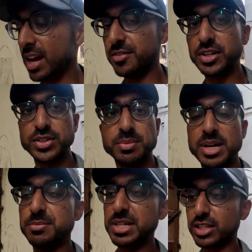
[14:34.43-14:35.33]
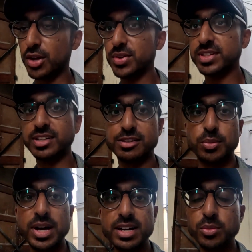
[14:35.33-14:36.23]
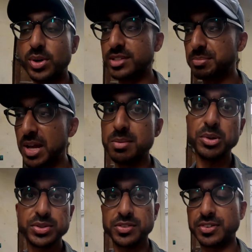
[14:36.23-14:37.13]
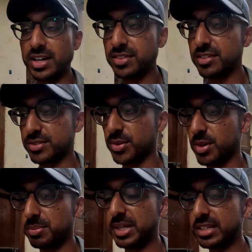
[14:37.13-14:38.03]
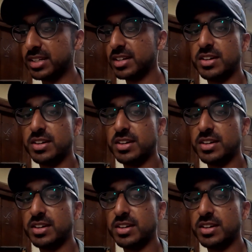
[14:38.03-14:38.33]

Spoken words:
I figured it might be closed, and that's why I wasn't able to find the store, but